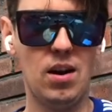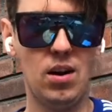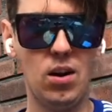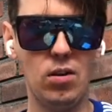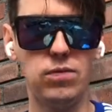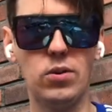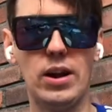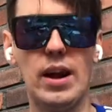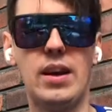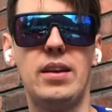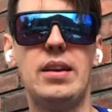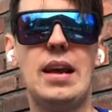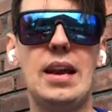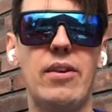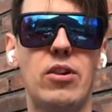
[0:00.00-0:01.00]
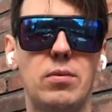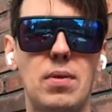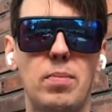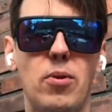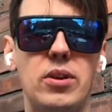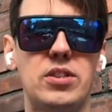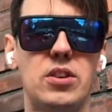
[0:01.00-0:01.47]
hopefully I delivered
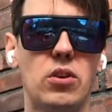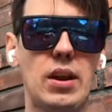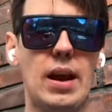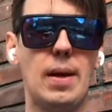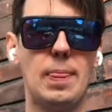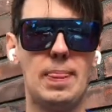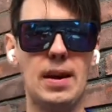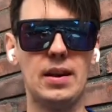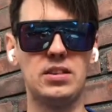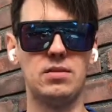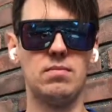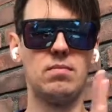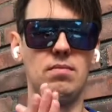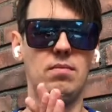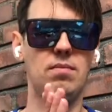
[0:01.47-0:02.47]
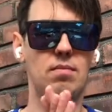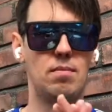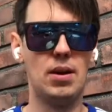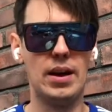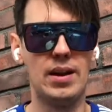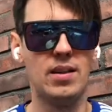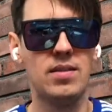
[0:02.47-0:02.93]
my points. Okay, thanks,
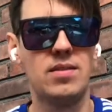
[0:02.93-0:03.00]
bye.